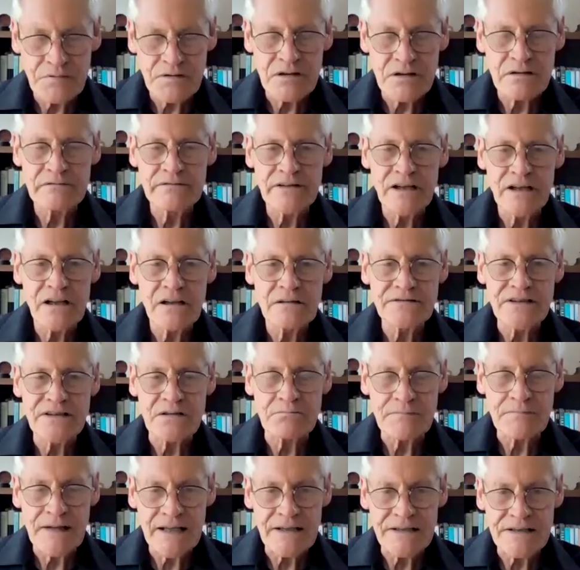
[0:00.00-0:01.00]
people involved
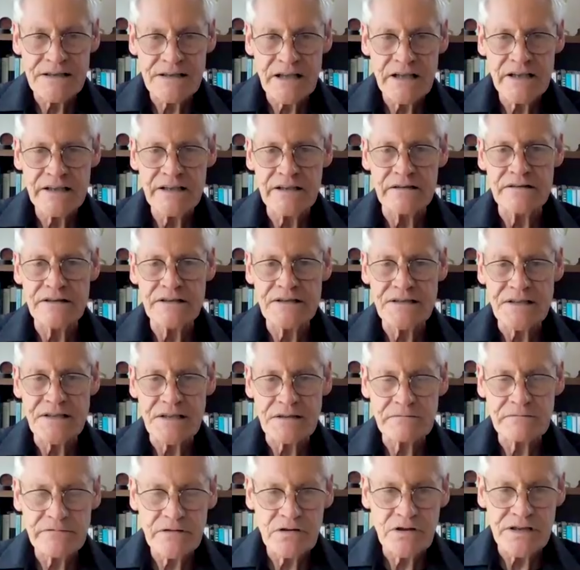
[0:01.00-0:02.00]
in maintaining these
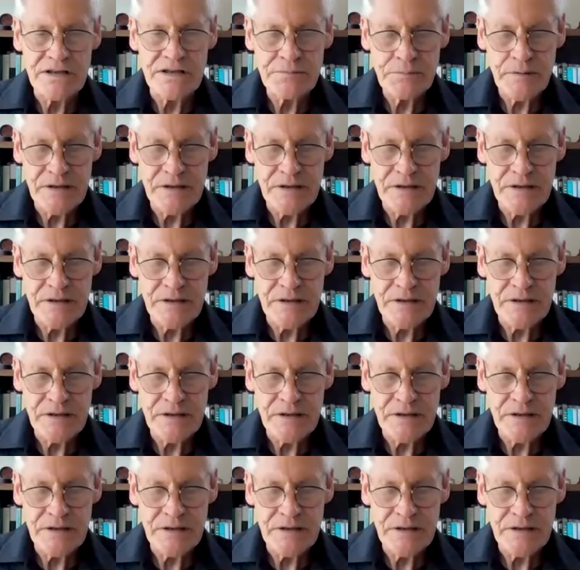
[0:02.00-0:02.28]
very